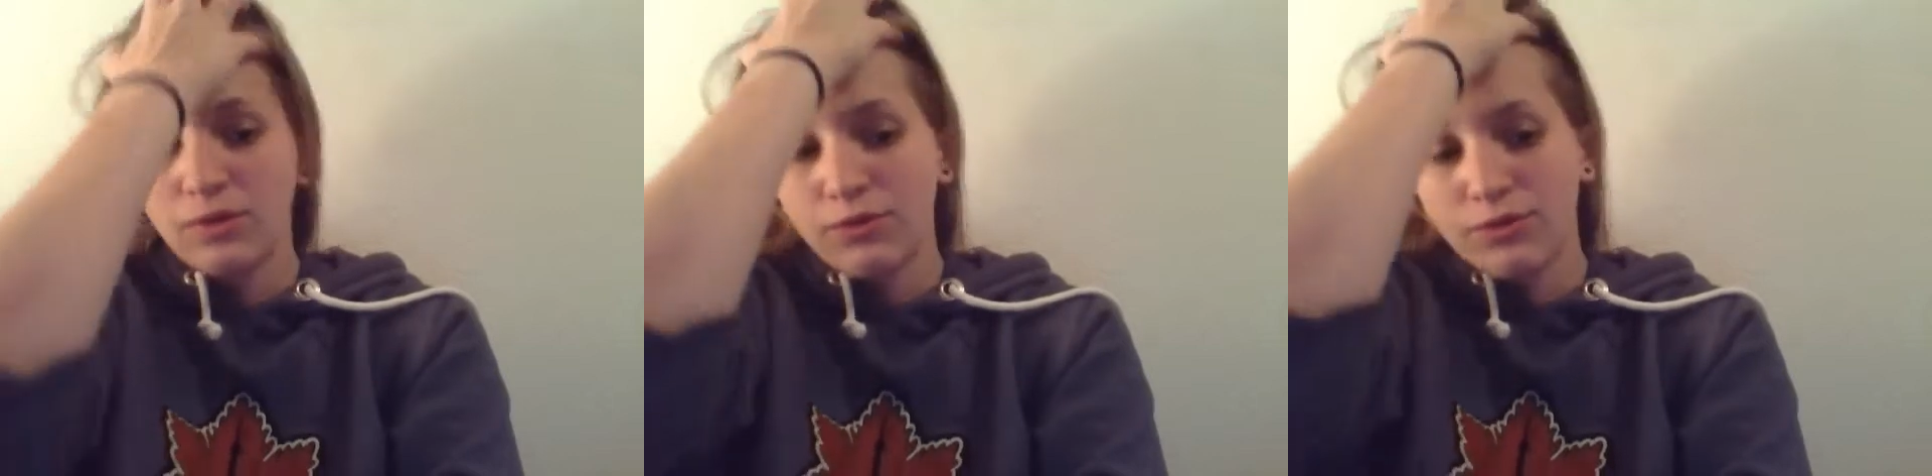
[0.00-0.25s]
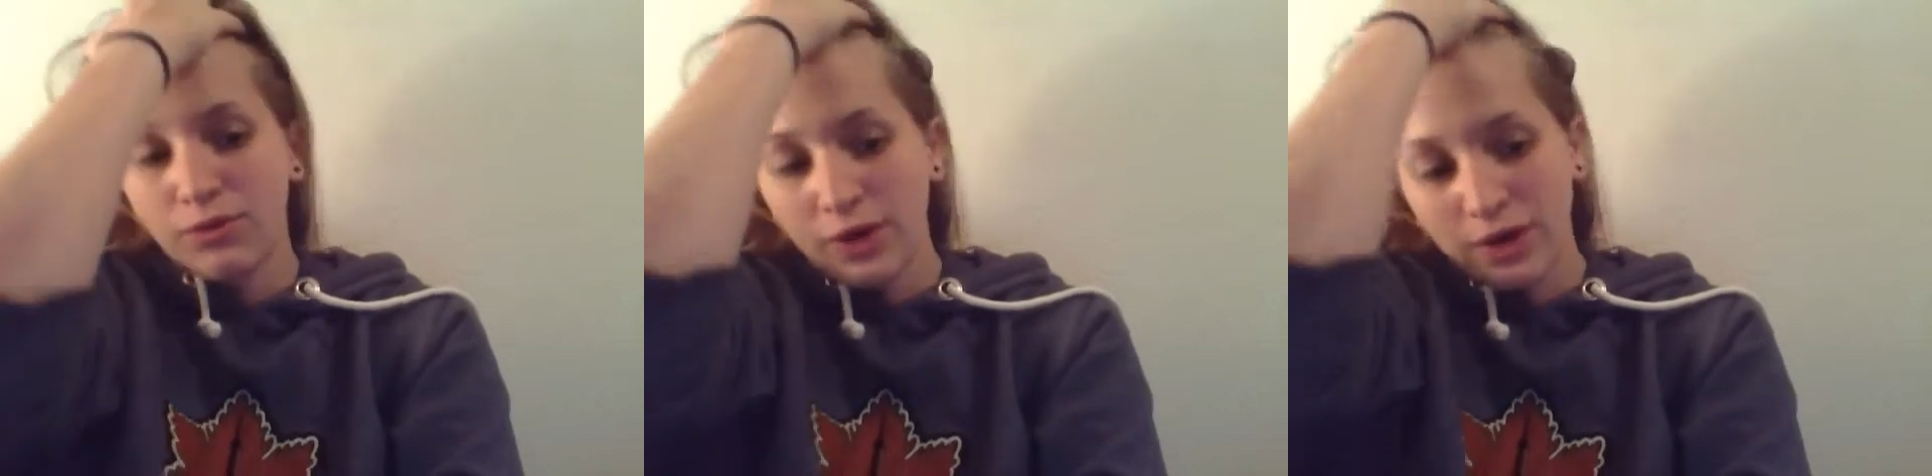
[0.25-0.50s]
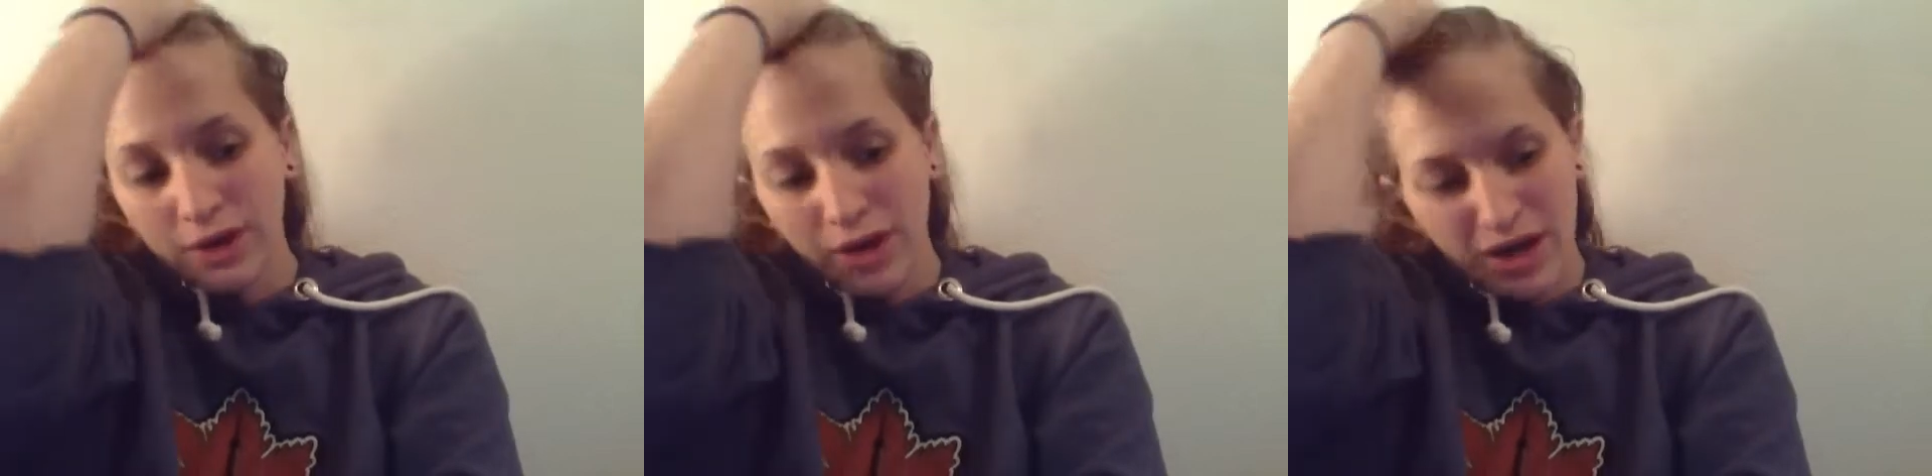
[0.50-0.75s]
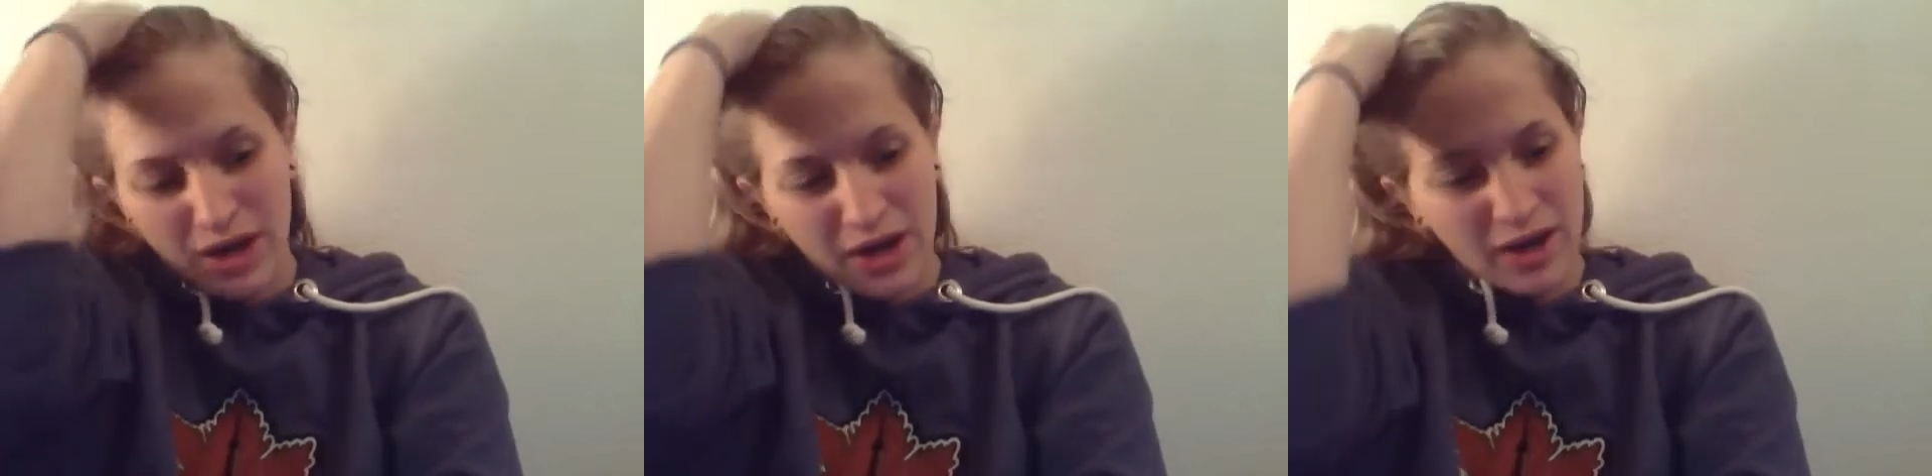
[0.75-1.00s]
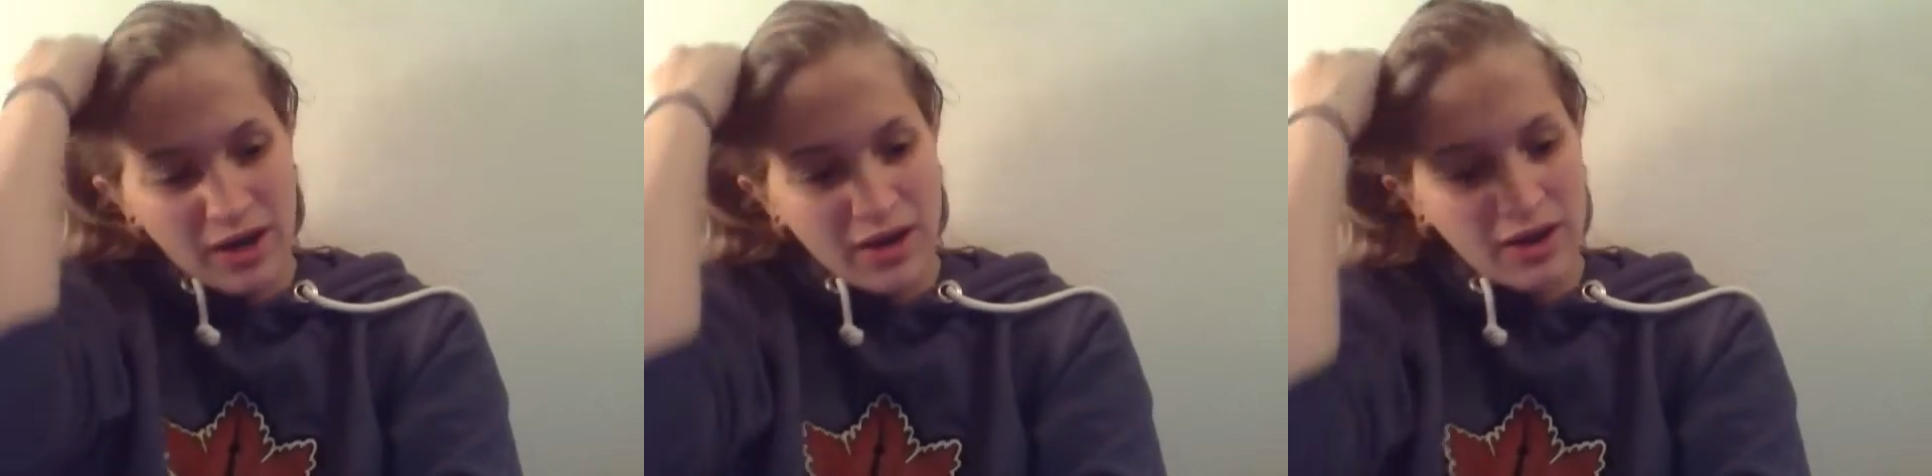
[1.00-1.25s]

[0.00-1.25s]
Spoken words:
the Fungon